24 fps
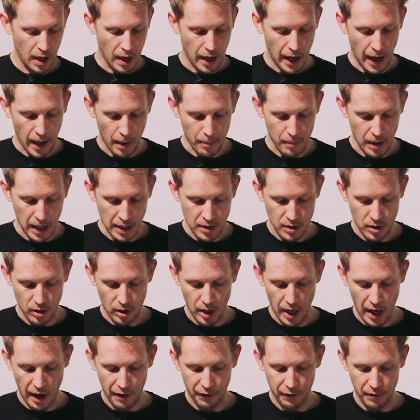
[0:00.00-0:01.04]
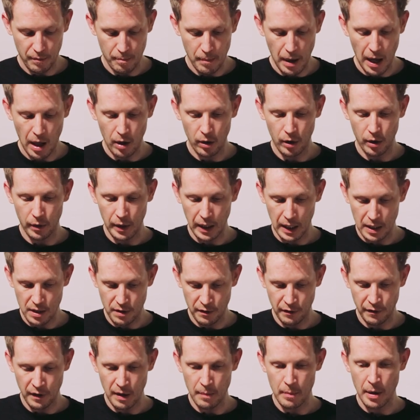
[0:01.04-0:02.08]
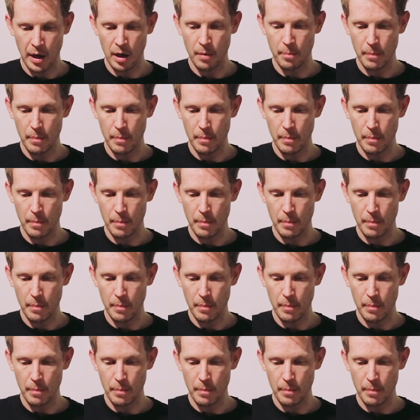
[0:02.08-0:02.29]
And so you have male going into female,